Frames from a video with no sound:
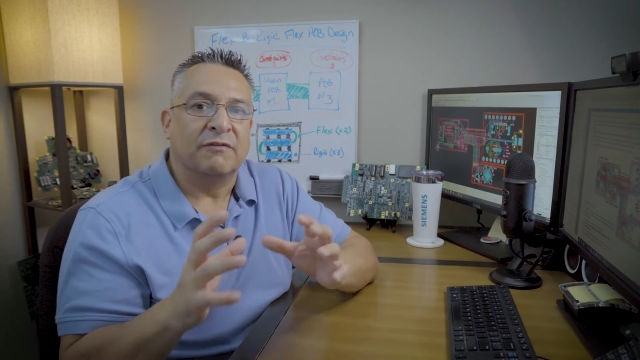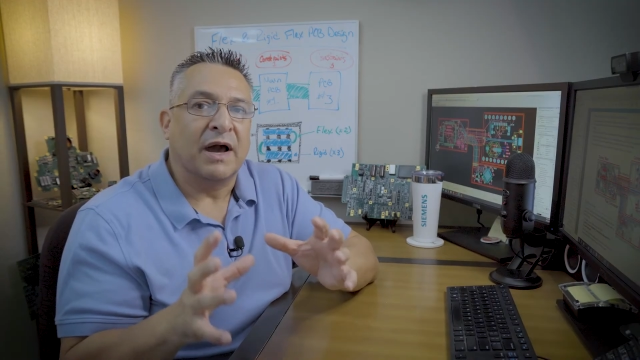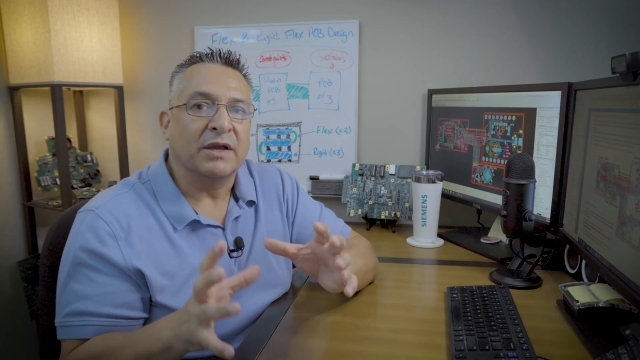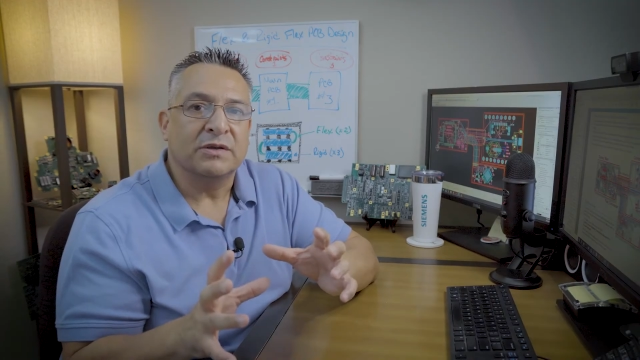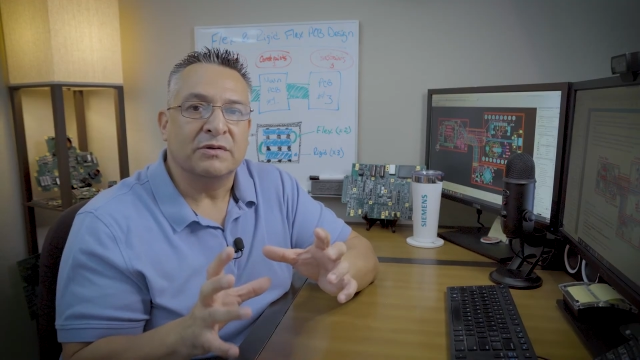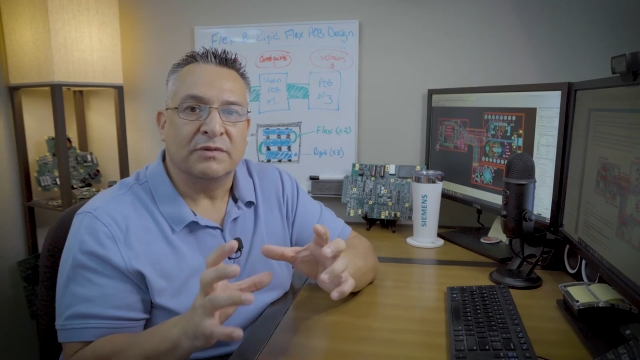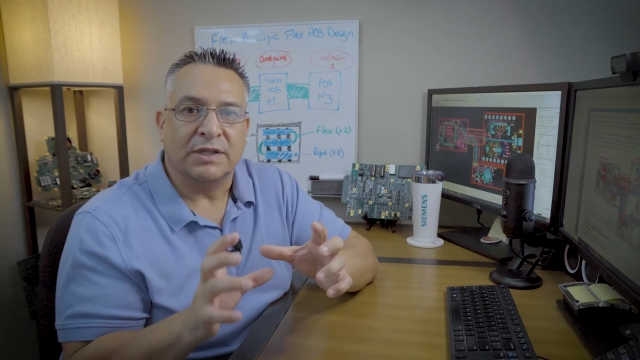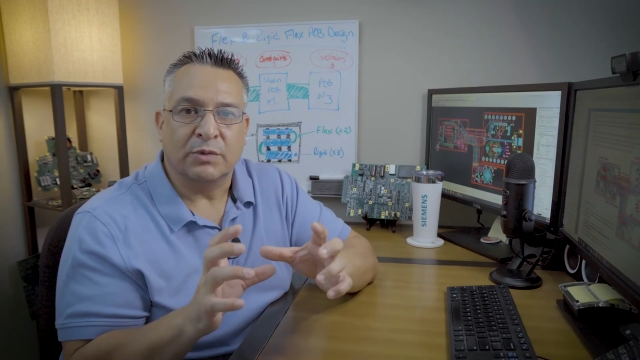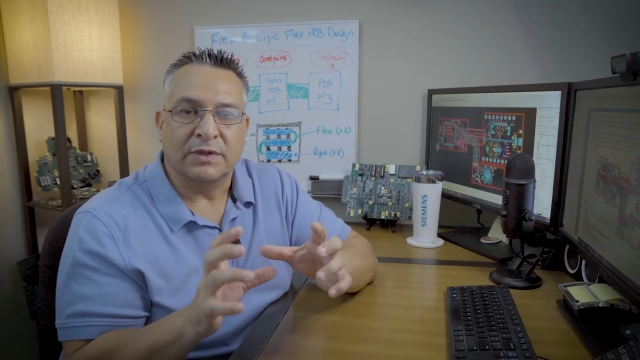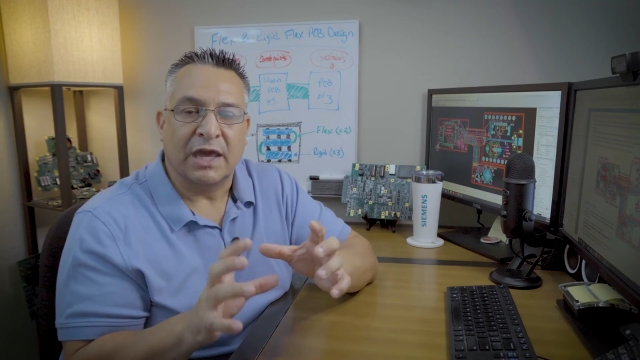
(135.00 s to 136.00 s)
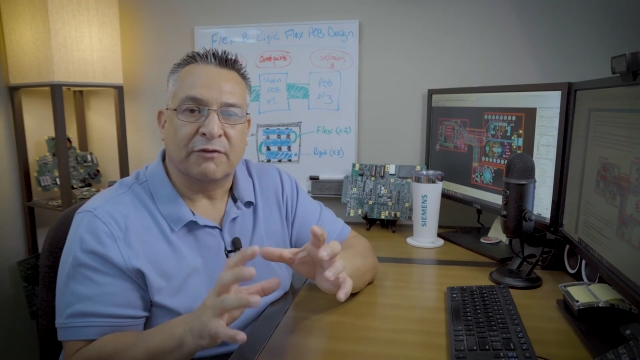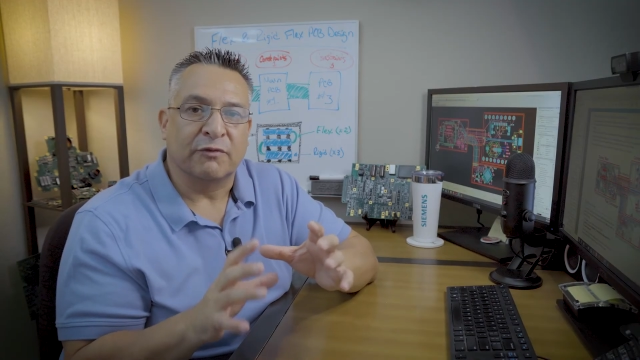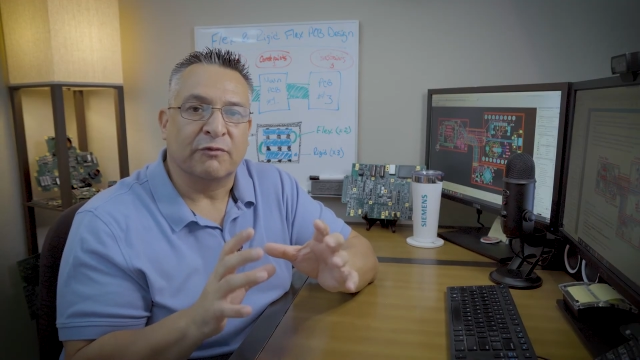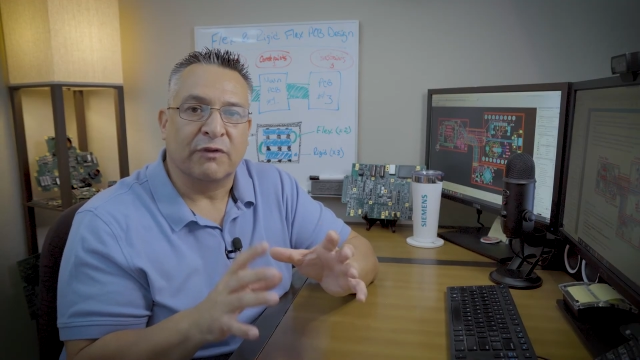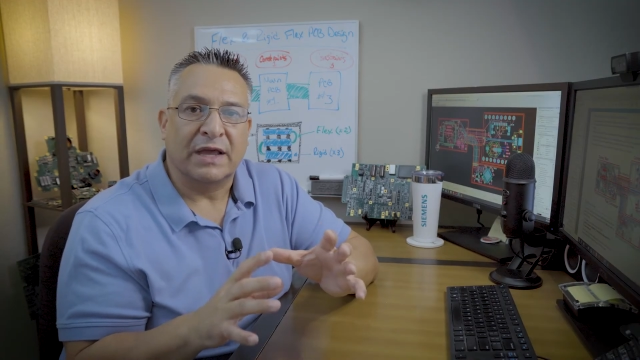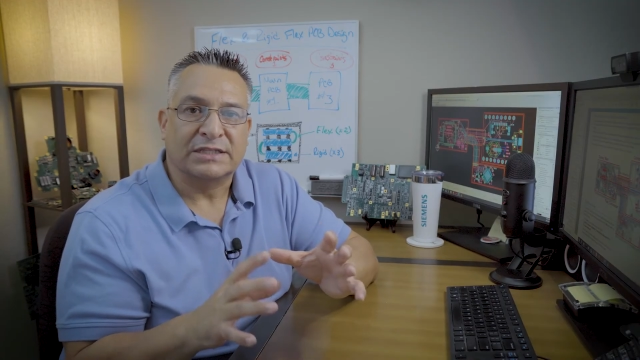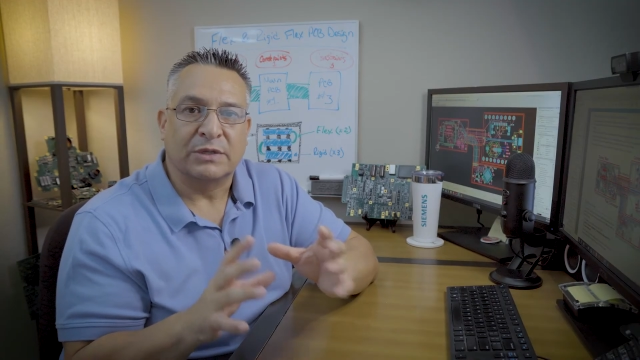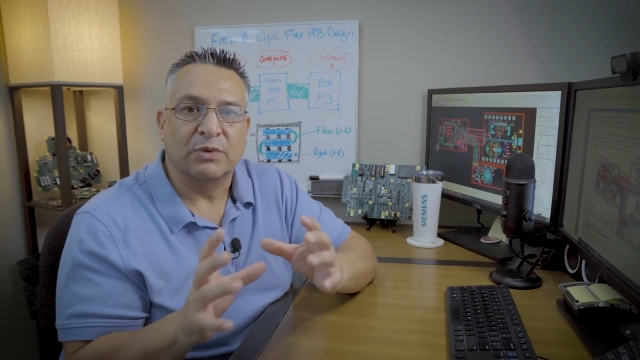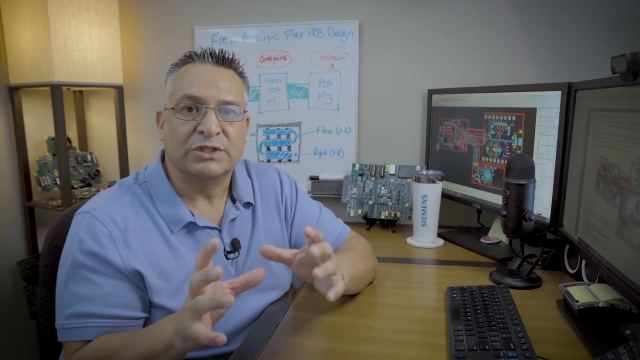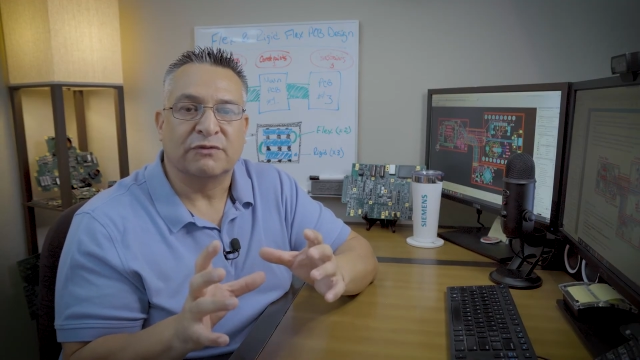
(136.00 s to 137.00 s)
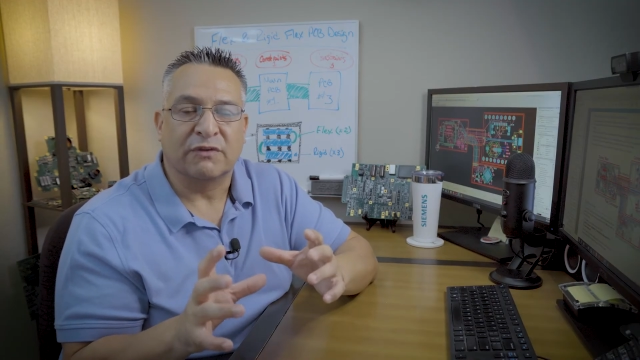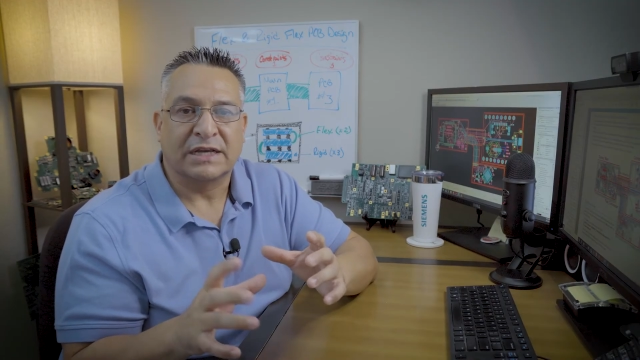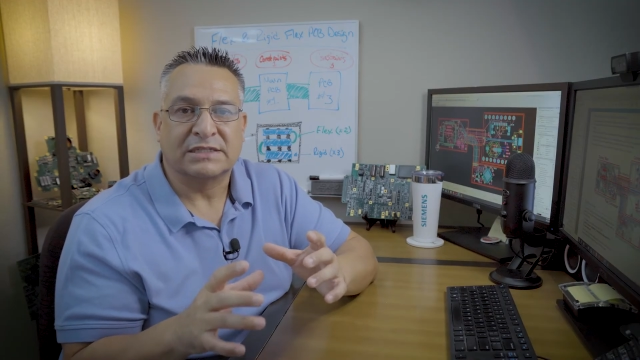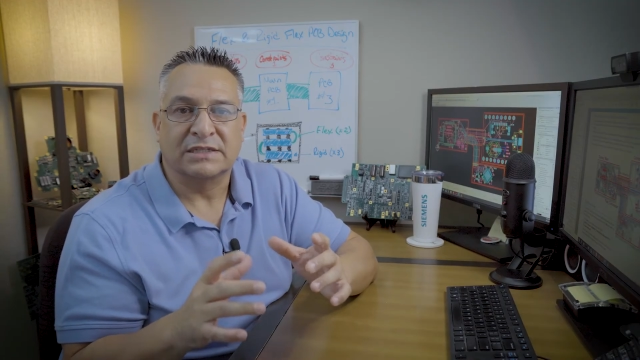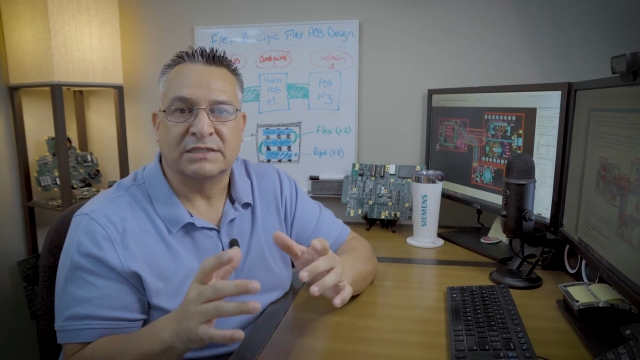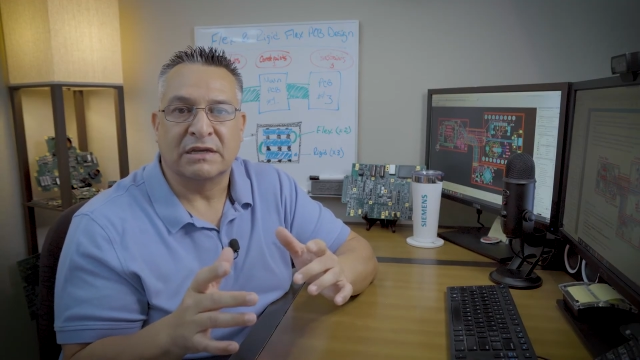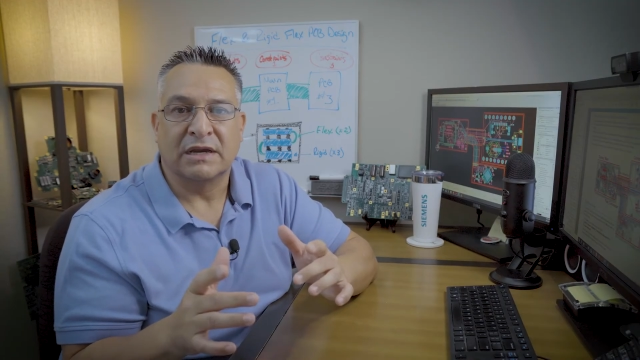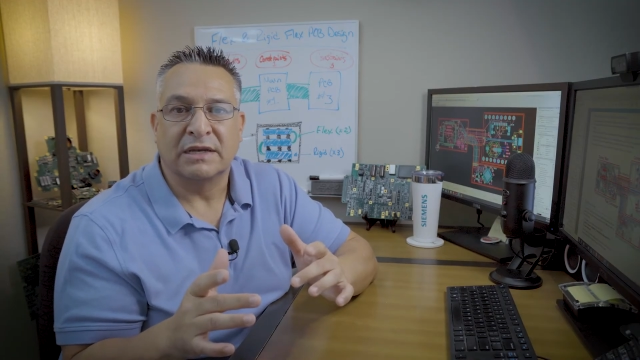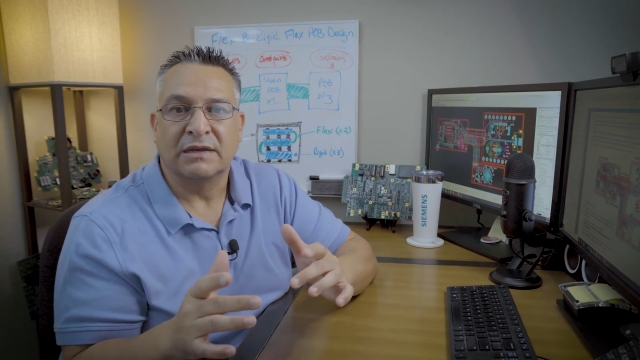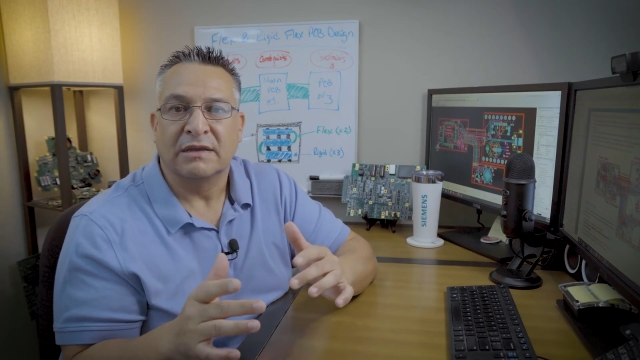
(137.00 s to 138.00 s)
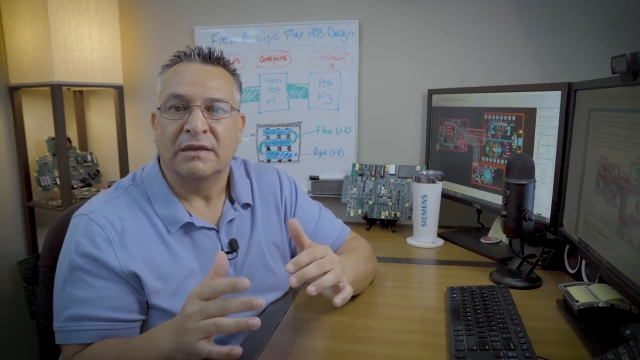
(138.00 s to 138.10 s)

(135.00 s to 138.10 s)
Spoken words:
value that you would get from flex and rigid flex design